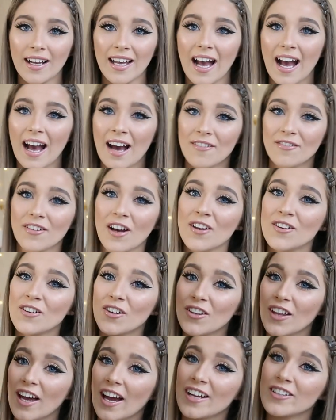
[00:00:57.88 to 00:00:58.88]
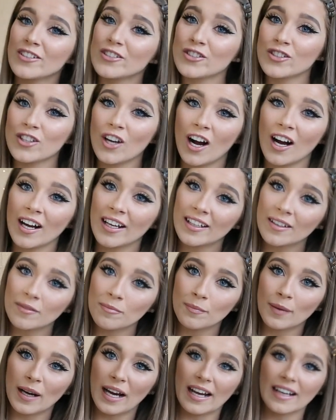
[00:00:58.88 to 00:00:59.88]
have another
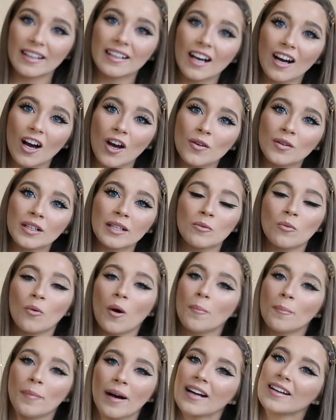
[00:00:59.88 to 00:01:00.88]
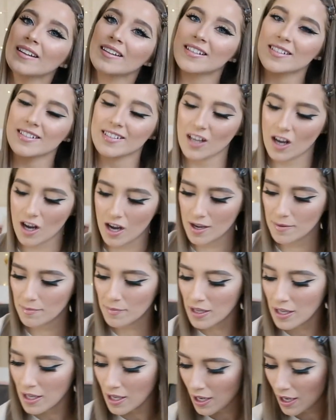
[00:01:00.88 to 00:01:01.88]
giant bag, only one bag this time,
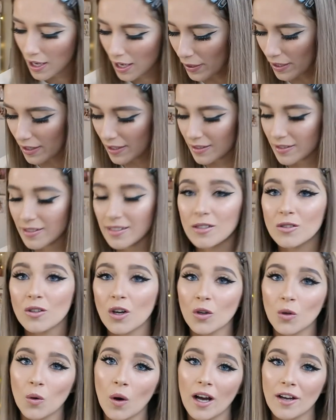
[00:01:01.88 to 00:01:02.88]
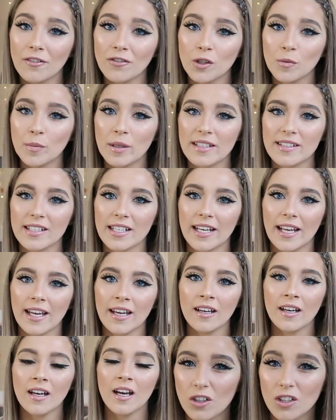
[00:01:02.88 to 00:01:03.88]
but it's still got quite a few bits in
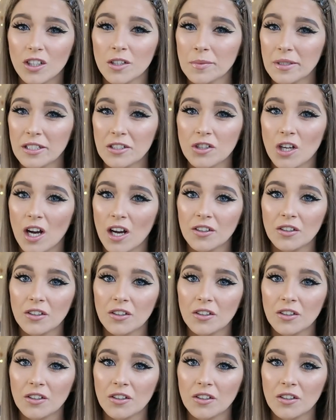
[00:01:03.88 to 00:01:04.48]
it. Not going to be a try